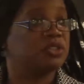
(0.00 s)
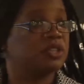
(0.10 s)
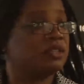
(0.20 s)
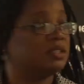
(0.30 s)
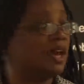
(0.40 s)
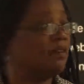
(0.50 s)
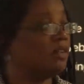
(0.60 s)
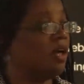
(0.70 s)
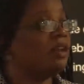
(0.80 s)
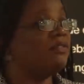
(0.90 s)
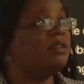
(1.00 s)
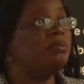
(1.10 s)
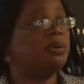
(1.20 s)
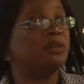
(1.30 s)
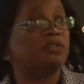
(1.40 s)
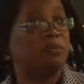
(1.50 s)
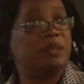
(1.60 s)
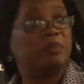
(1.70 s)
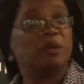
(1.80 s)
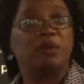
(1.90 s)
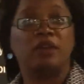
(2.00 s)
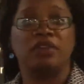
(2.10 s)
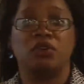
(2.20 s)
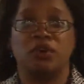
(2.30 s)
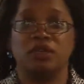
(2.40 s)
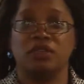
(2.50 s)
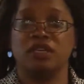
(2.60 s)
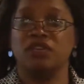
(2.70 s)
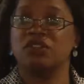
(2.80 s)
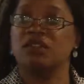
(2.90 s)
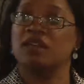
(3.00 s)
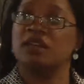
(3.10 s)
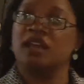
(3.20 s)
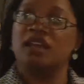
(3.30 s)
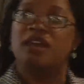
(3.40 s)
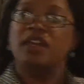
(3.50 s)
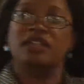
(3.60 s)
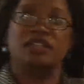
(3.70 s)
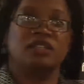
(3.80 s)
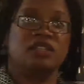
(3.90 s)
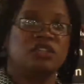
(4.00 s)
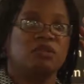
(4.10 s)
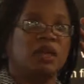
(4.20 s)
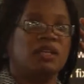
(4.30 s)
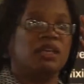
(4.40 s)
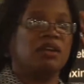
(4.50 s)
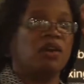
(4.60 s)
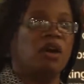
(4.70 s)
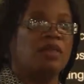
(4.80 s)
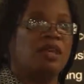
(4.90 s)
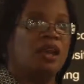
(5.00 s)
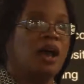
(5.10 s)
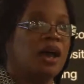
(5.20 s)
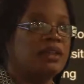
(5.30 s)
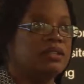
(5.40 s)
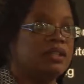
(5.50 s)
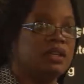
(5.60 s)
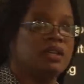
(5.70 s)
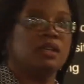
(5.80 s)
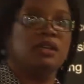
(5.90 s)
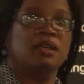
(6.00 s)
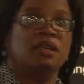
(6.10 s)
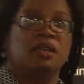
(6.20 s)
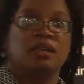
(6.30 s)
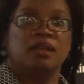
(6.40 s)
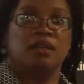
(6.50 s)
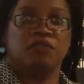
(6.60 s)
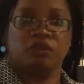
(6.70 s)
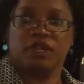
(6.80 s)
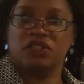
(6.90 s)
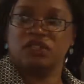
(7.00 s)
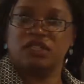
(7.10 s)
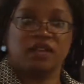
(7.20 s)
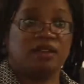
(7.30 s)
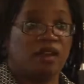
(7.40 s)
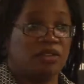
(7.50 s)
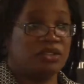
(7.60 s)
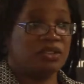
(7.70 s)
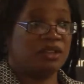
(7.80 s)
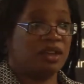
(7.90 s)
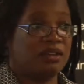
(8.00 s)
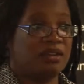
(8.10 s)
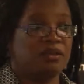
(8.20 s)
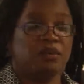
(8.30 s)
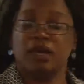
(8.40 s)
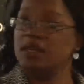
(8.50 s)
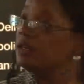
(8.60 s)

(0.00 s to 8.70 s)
tends to have a lot of input from people around the organization and then a decision making on the IT information technology side, right?